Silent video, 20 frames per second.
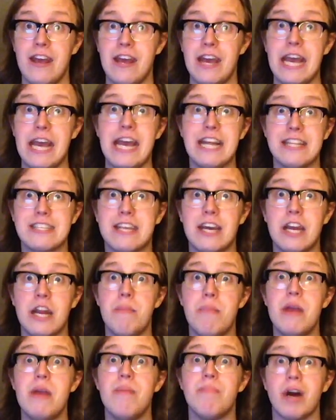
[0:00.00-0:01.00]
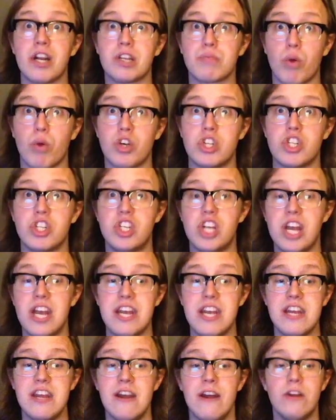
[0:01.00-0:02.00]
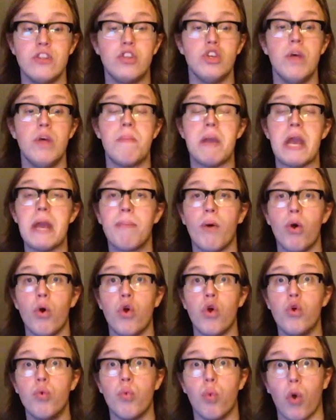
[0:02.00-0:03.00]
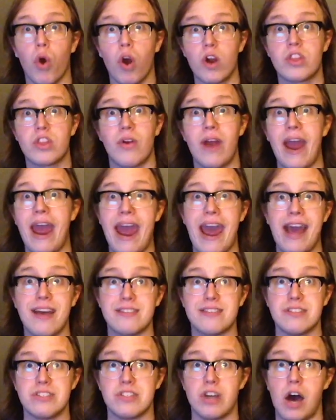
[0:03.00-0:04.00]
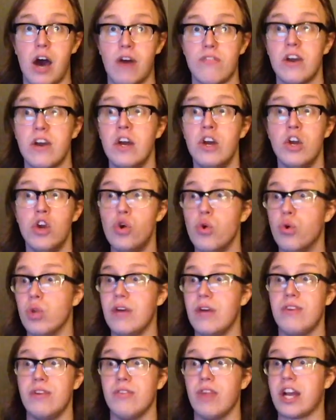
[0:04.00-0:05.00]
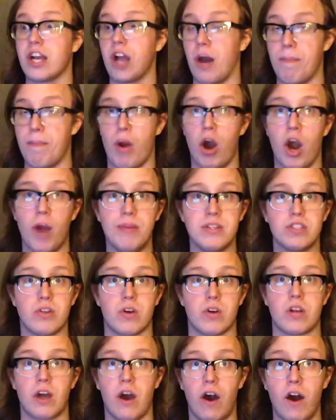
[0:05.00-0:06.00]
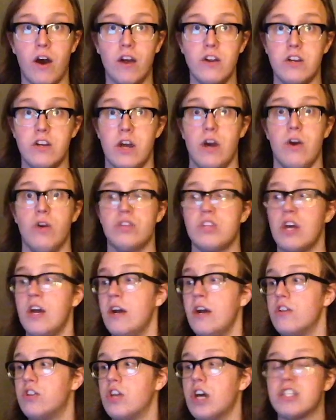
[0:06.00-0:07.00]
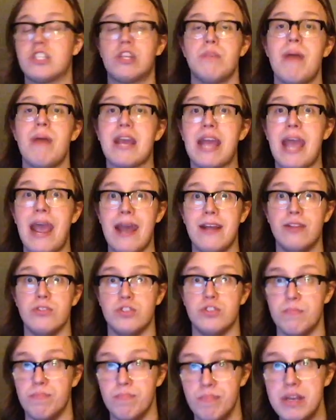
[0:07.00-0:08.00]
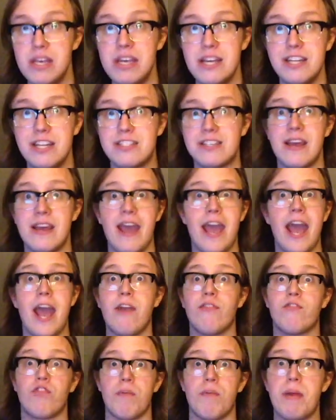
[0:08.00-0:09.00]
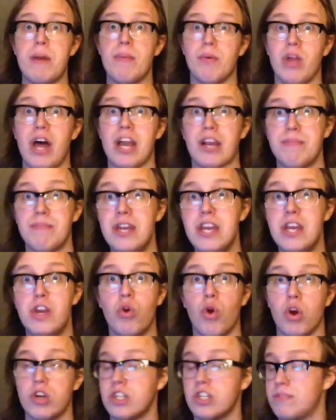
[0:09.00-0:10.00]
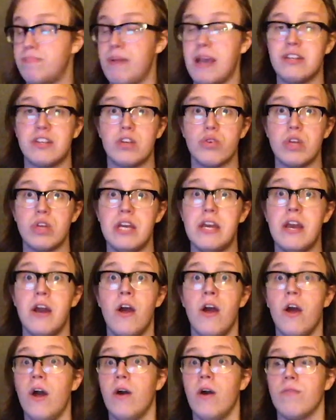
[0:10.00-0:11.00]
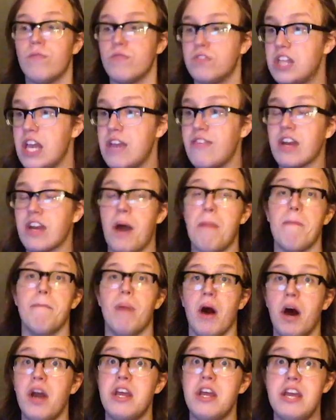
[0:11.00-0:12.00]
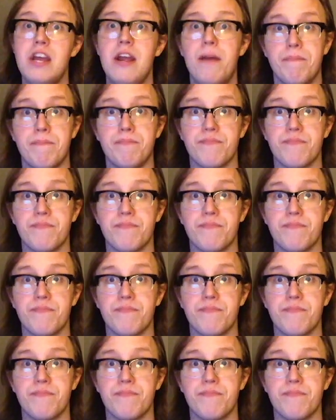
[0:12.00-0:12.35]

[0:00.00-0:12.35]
it's going to be much more shitty to the people who work their asses off, who live in like apartments or condos just to make ends meet, and for people like me who are just basically saving up money